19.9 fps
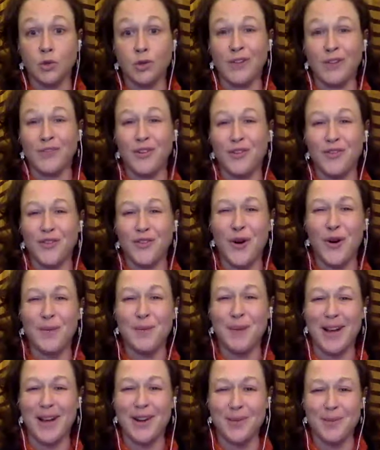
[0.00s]
Grateful for
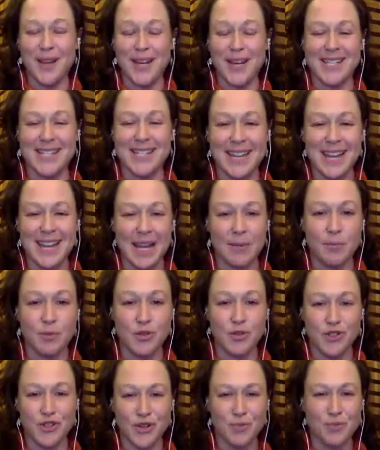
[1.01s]
modern medicine and
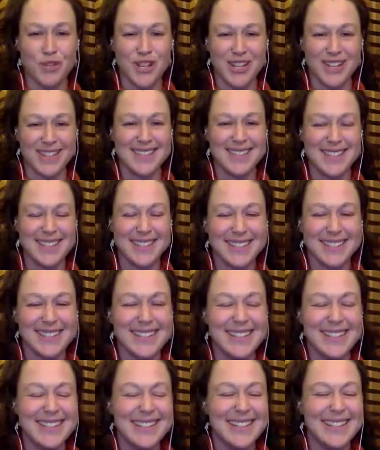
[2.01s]
prescriptions.
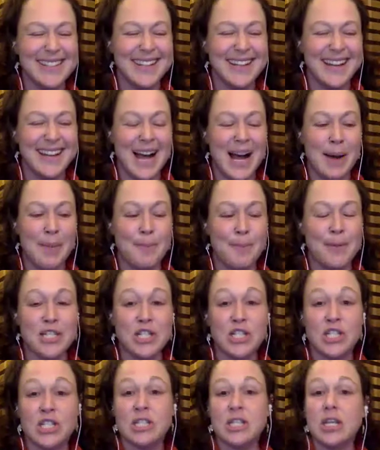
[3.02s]
but
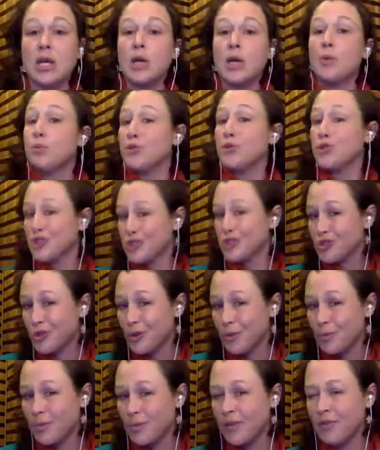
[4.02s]
just
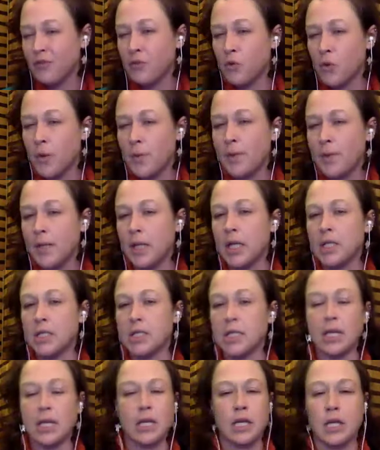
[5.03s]
prescriptive
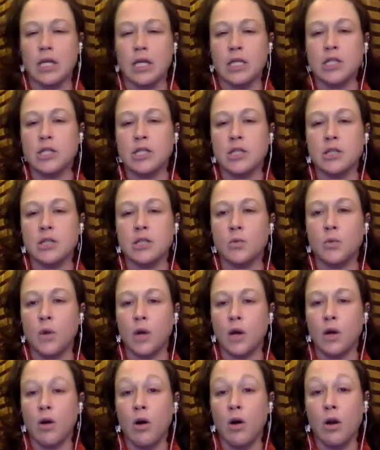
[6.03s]
formulas, like, it just doesn't
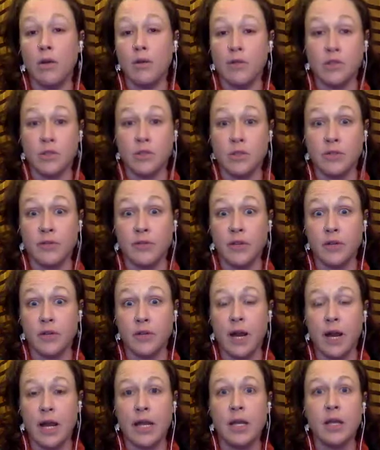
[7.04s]
work. All of us are different,
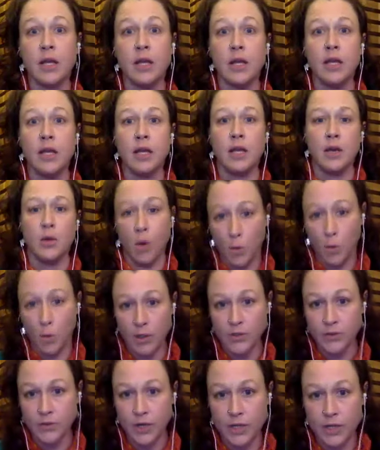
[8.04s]
right? And what
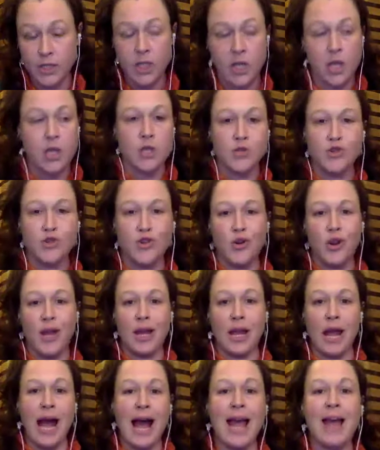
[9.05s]
works for us. So
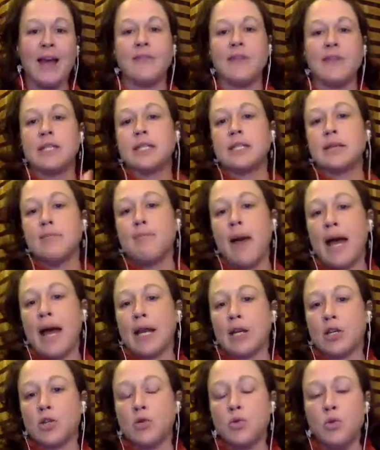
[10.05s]
like, I have these
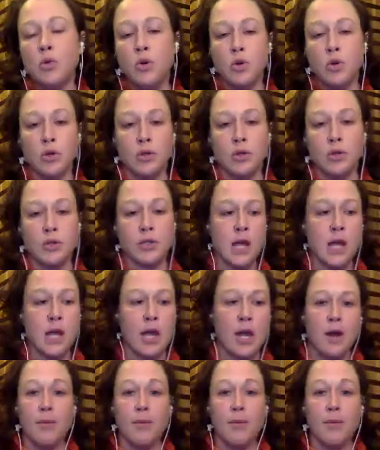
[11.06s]
somatic tools,
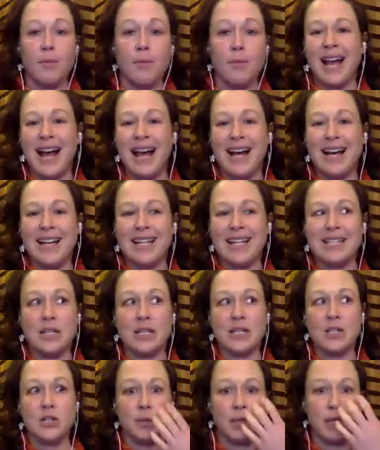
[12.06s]
but because I
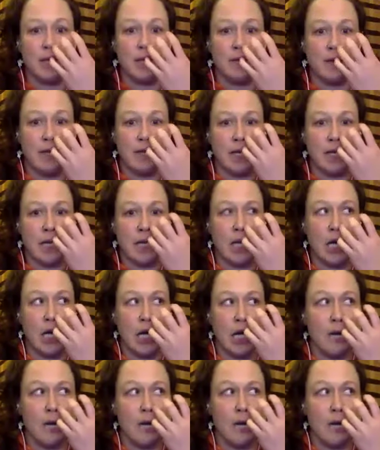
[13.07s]
don't believe in